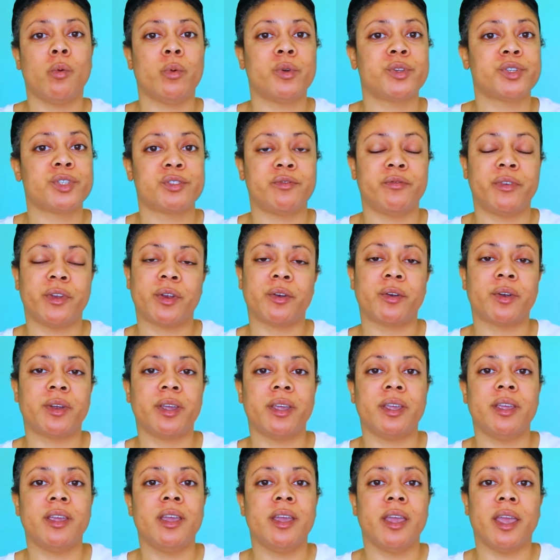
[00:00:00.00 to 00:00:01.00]
which is
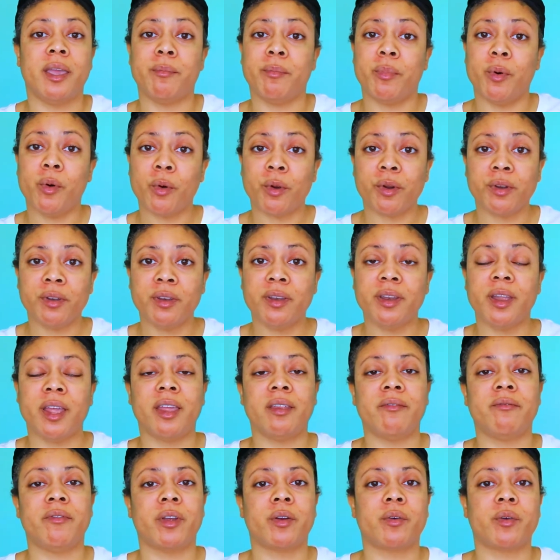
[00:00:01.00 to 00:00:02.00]
very important
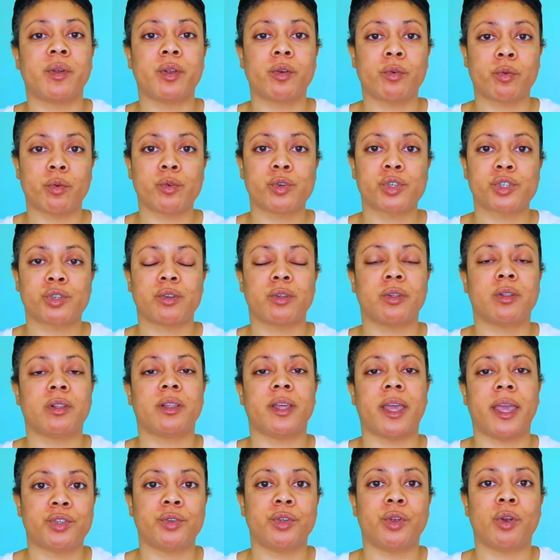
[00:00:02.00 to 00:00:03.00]
and very
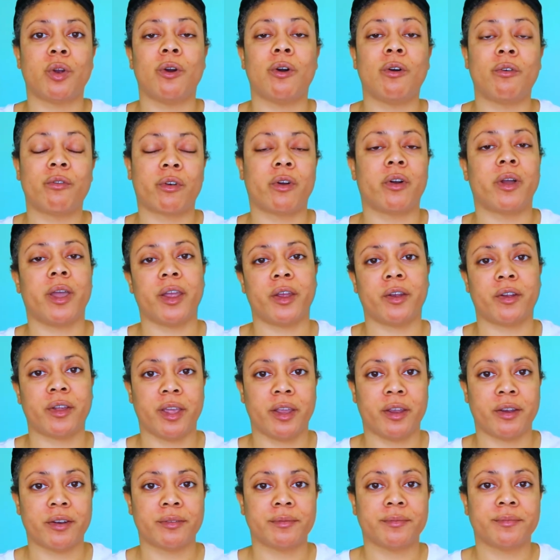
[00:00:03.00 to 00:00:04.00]
crucial to your overall hair
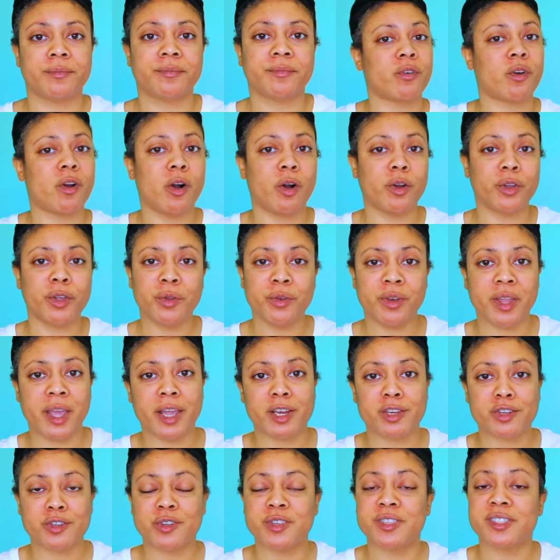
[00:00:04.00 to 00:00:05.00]
care. For all you
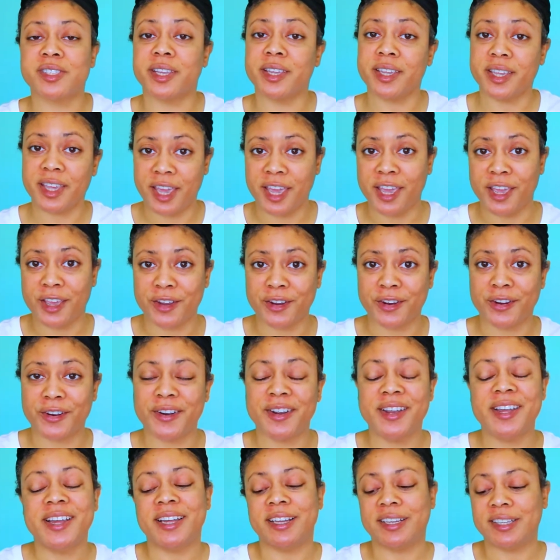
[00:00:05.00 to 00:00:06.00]
naturals that
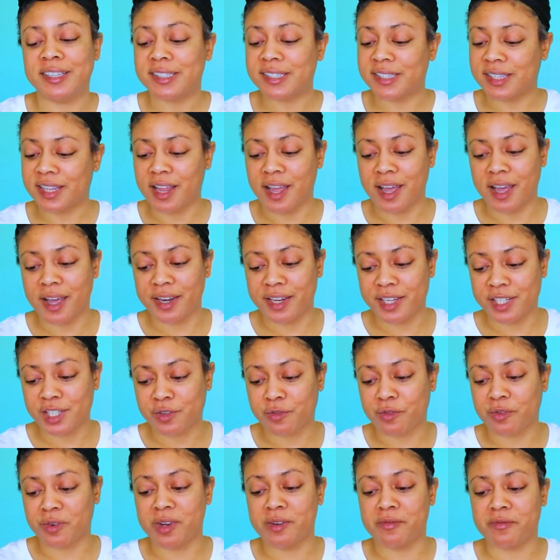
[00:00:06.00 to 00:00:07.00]
care, this line
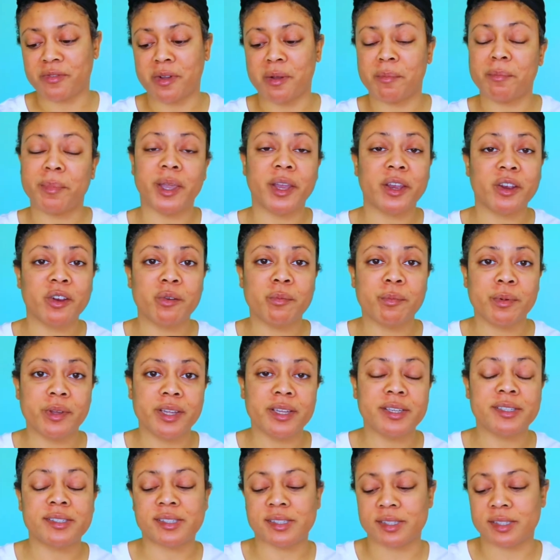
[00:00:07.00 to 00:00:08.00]
is free from
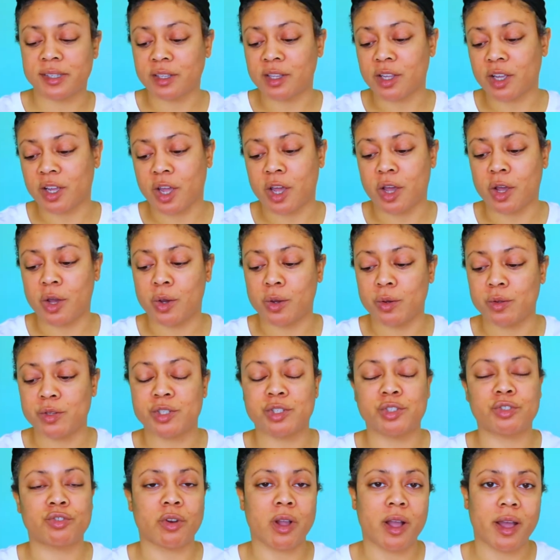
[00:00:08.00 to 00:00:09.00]
parabens,
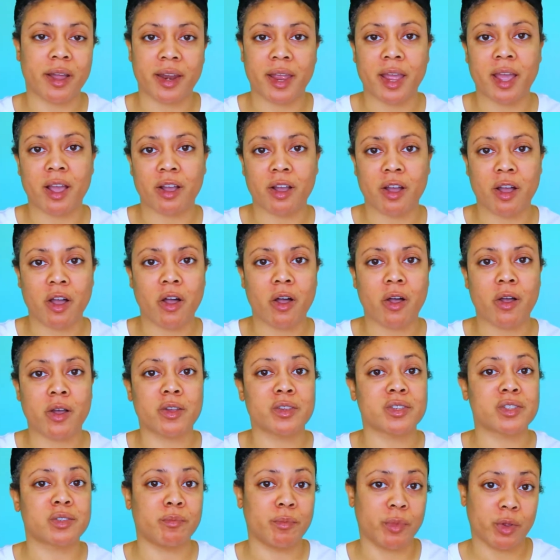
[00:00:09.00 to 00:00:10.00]
silicones, drawn
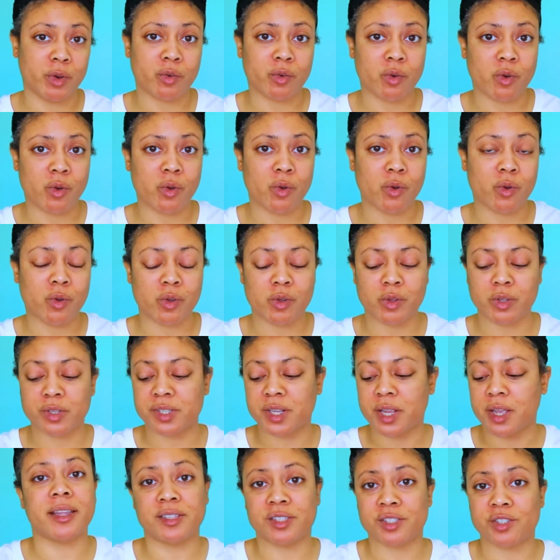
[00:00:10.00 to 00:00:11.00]
alcohols, mineral
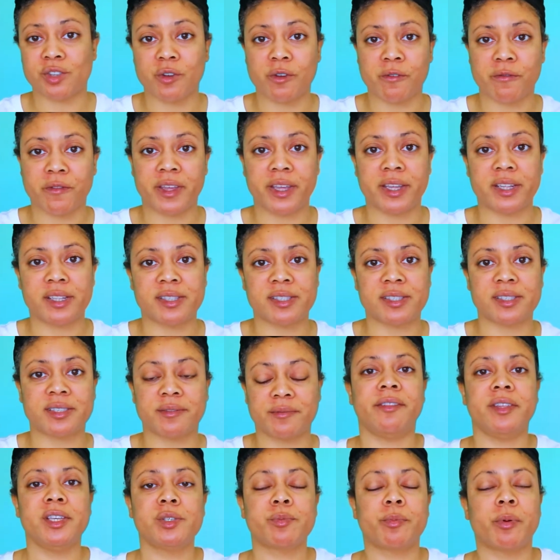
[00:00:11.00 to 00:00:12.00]
oils, and sulfates.
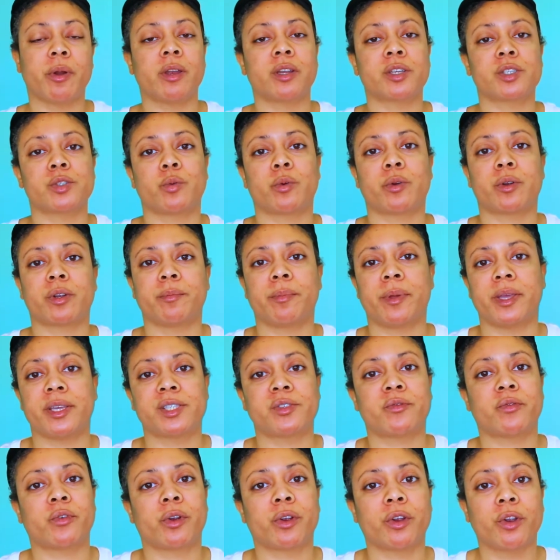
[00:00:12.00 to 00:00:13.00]
And these products work
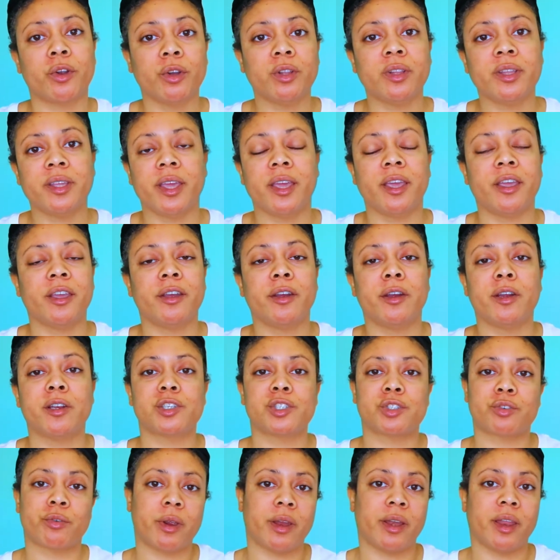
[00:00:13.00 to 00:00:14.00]
best for curly hair,
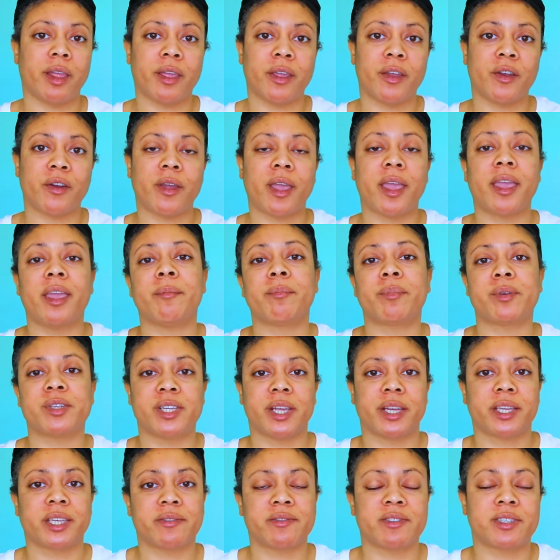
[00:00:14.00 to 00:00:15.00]
straight hair, and
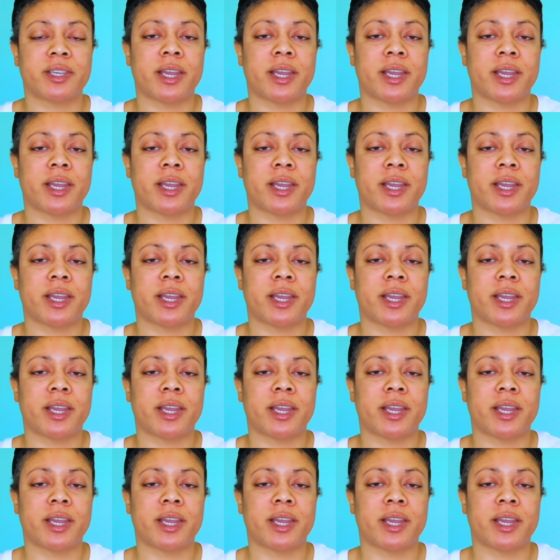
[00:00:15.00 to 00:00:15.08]
protective